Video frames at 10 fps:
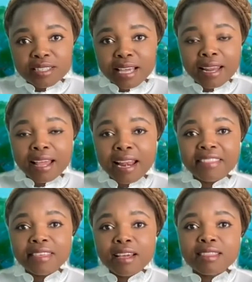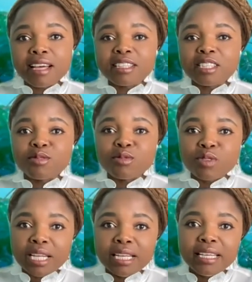And I think that's a
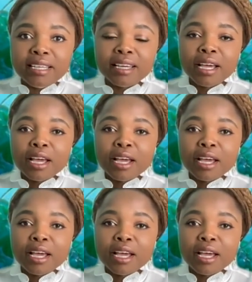really